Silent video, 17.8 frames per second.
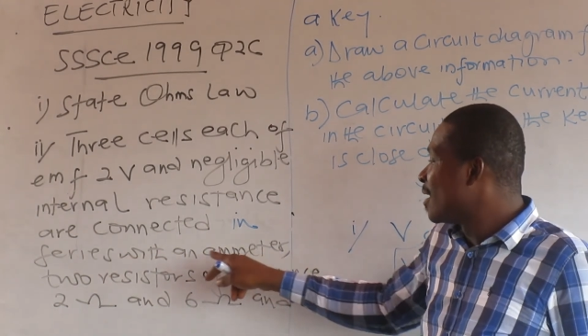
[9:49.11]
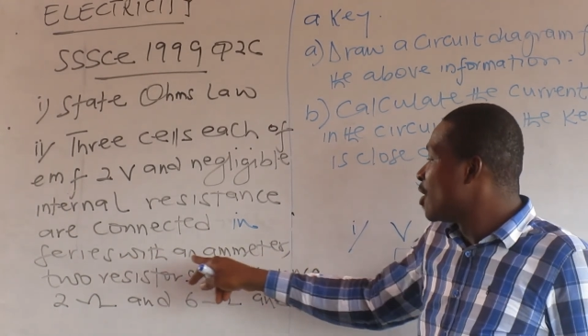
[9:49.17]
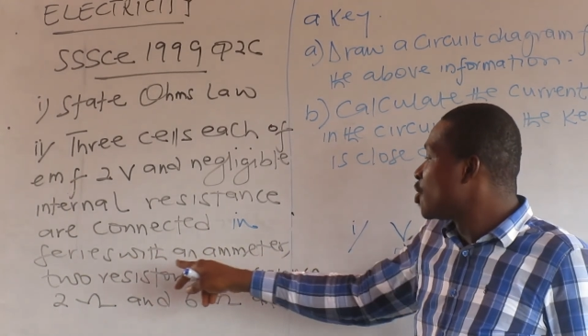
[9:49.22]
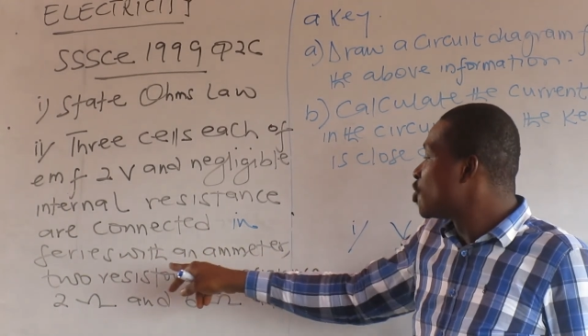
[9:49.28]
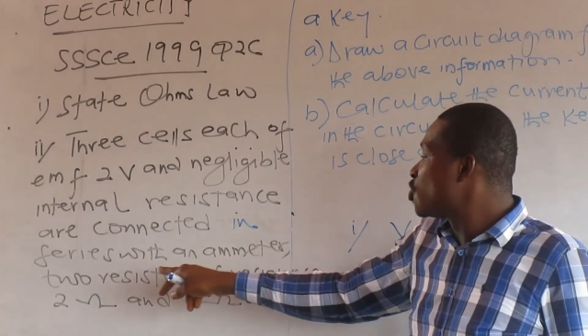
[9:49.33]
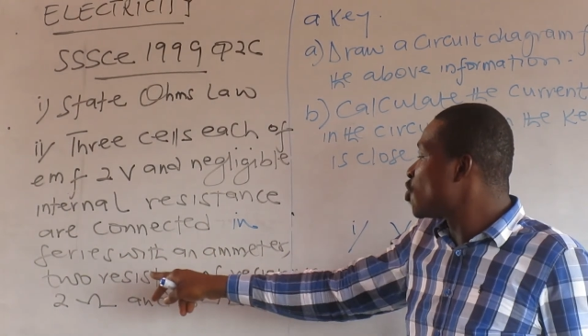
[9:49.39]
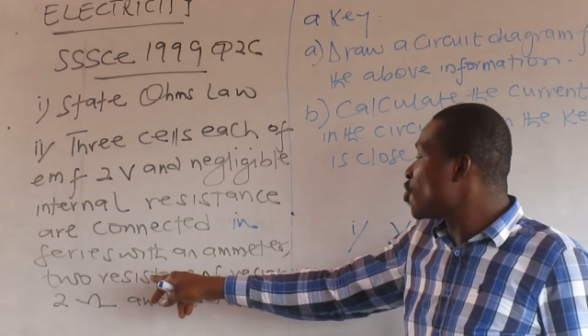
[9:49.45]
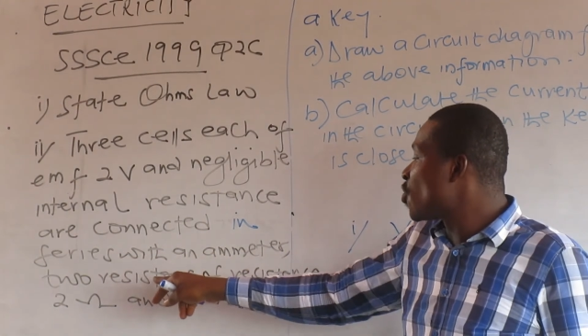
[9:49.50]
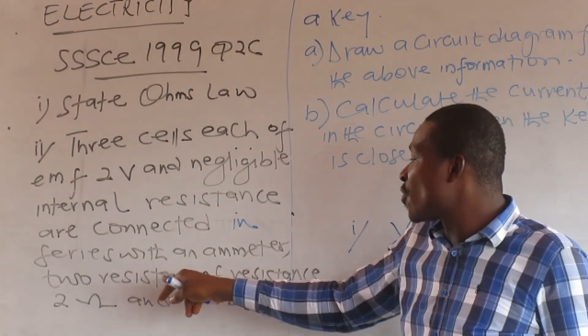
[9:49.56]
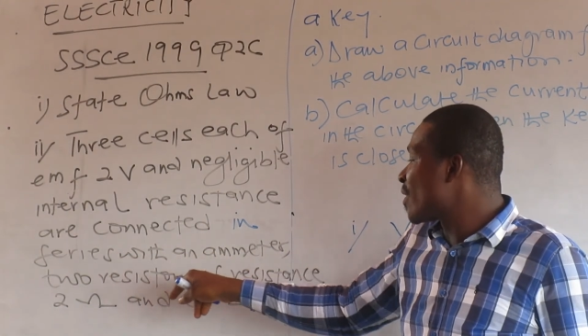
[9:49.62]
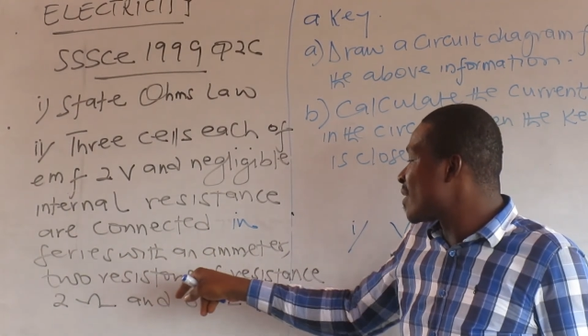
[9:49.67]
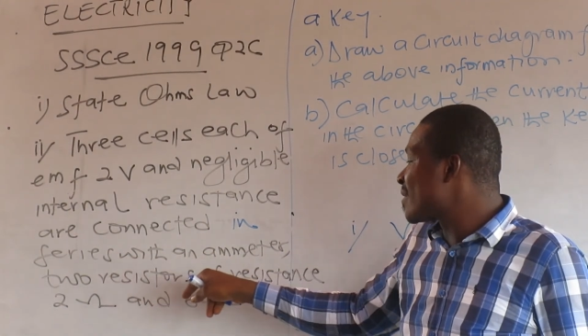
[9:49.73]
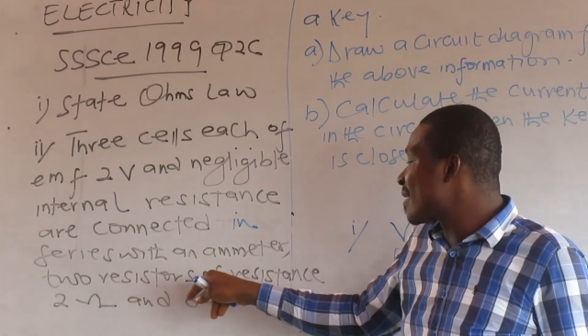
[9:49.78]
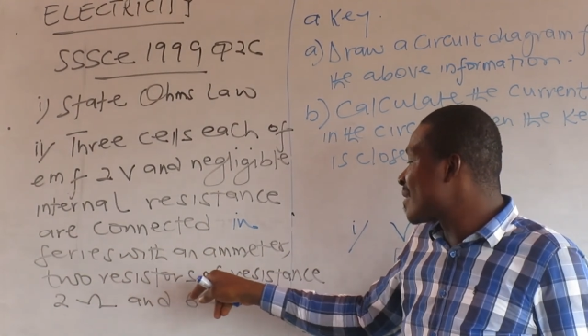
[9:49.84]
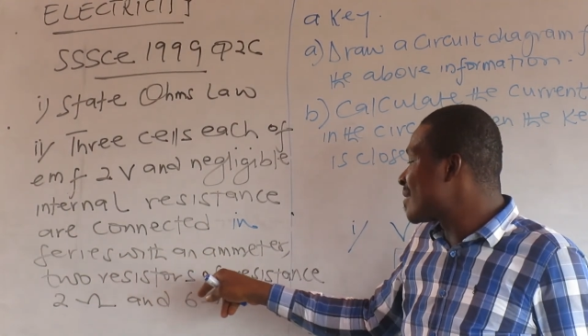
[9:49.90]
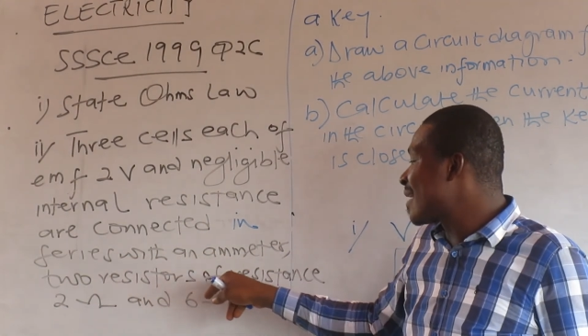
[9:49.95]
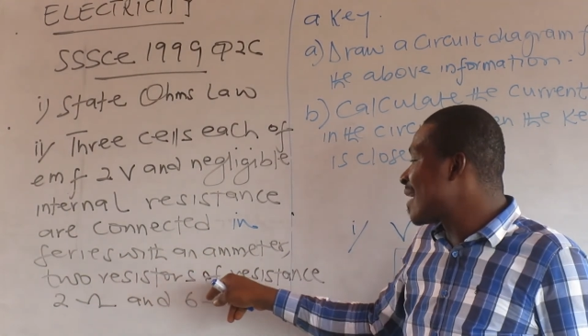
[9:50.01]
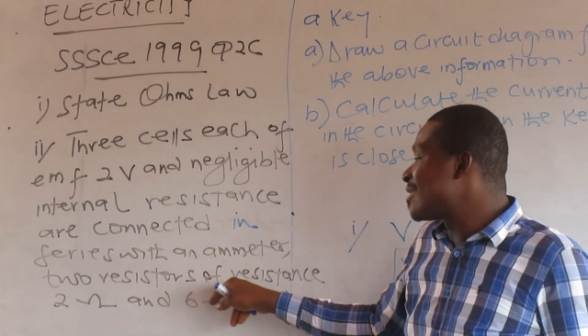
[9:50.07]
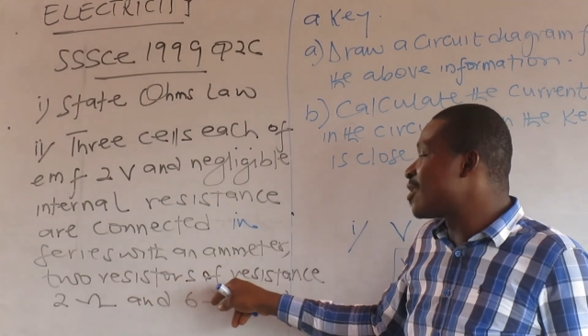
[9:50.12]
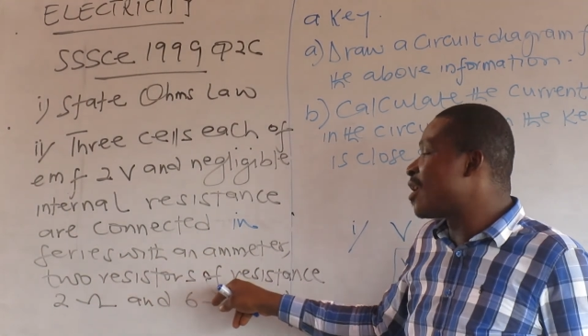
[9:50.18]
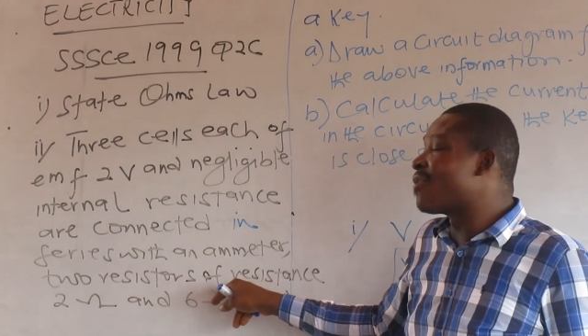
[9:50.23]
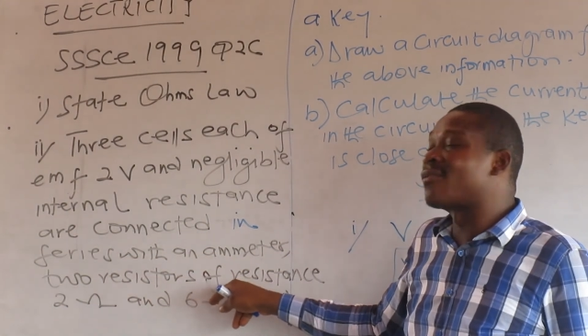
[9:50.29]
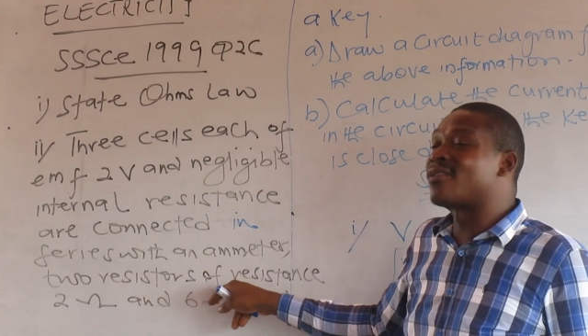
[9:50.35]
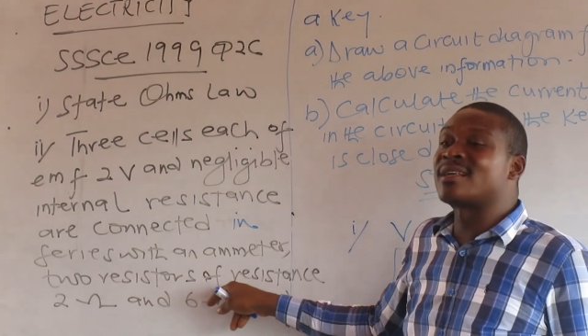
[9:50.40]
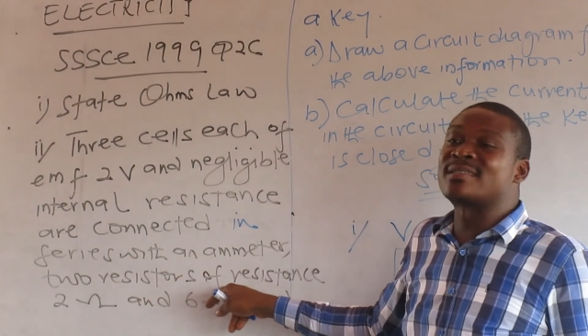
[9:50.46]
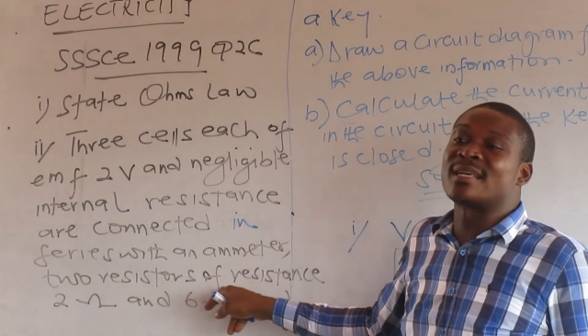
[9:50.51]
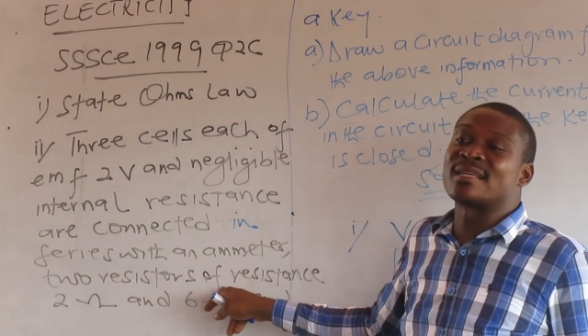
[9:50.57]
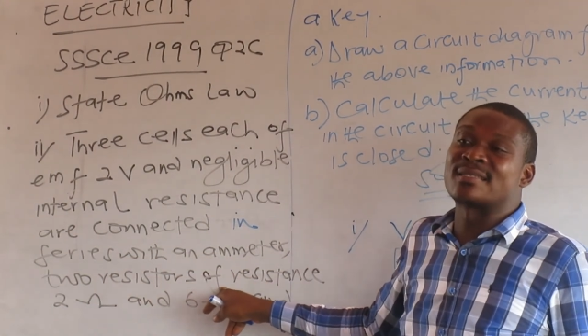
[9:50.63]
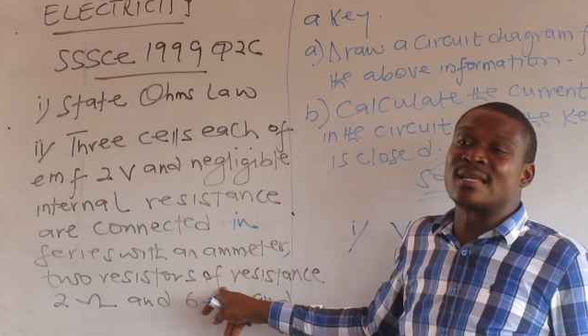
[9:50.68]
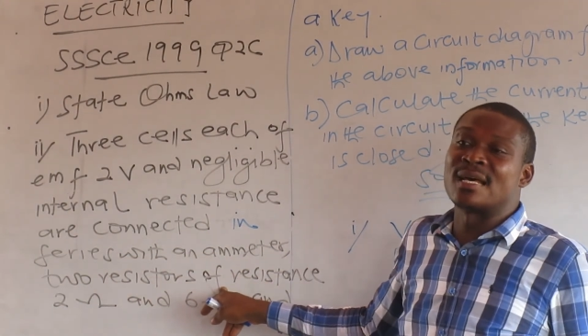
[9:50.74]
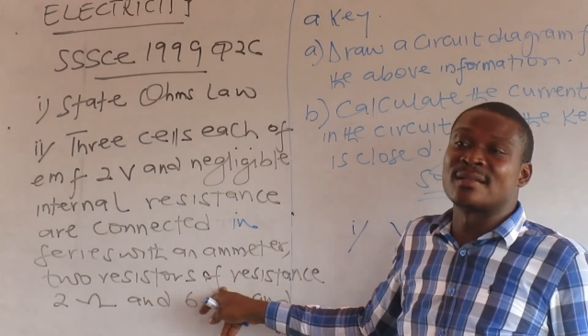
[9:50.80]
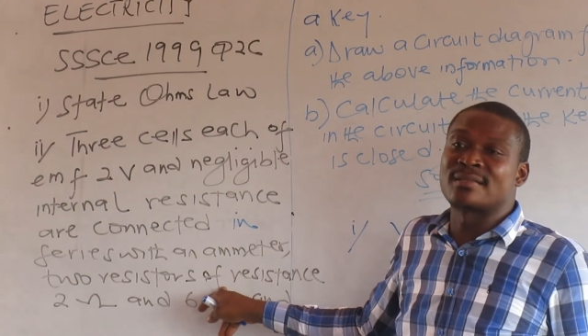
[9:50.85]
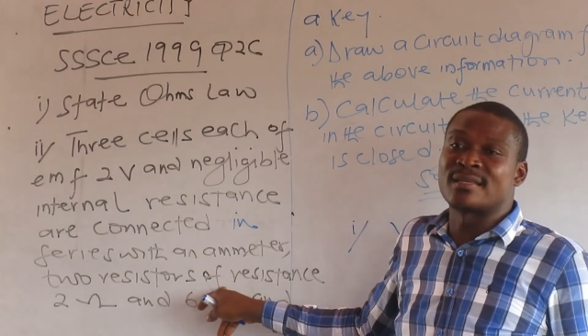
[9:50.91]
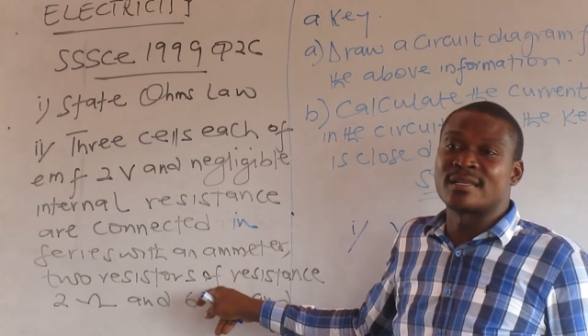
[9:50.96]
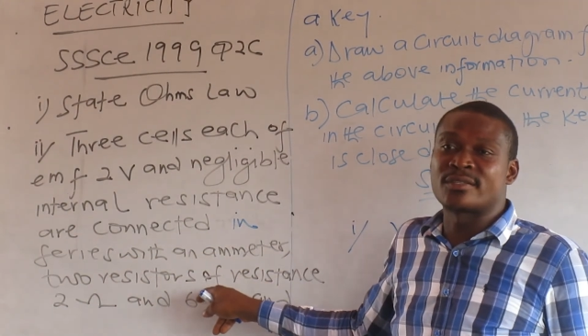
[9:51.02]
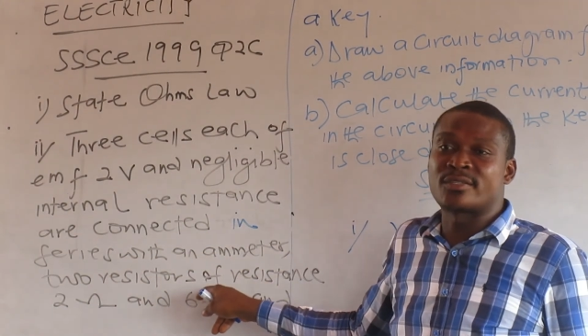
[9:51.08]
2 resistors of
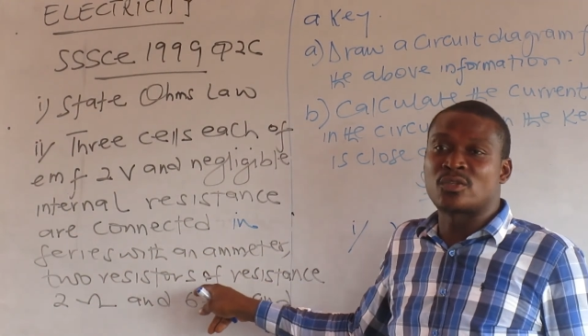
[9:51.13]
resistances,